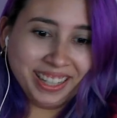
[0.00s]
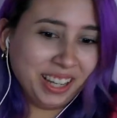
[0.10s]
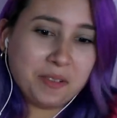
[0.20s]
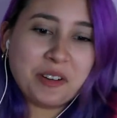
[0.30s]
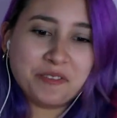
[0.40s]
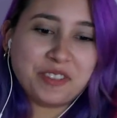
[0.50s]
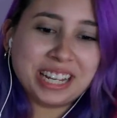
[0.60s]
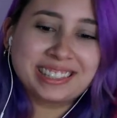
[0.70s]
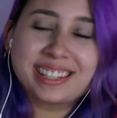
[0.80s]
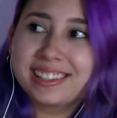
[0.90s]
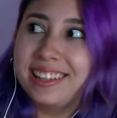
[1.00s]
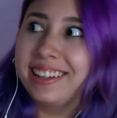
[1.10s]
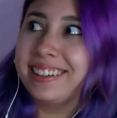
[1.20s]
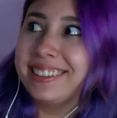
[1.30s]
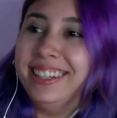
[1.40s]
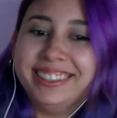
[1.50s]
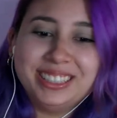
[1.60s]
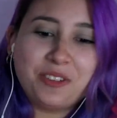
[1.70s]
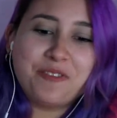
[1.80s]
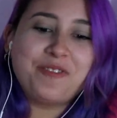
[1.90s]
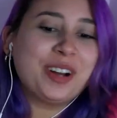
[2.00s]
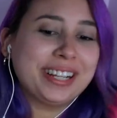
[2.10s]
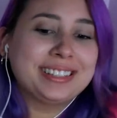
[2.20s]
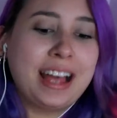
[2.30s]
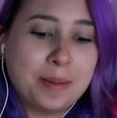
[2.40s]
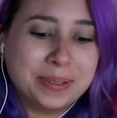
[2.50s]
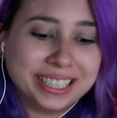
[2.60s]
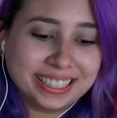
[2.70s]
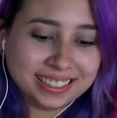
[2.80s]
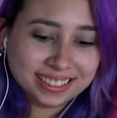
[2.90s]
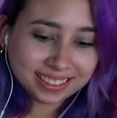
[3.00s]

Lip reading: Even Fitz is like, the fuck is happening?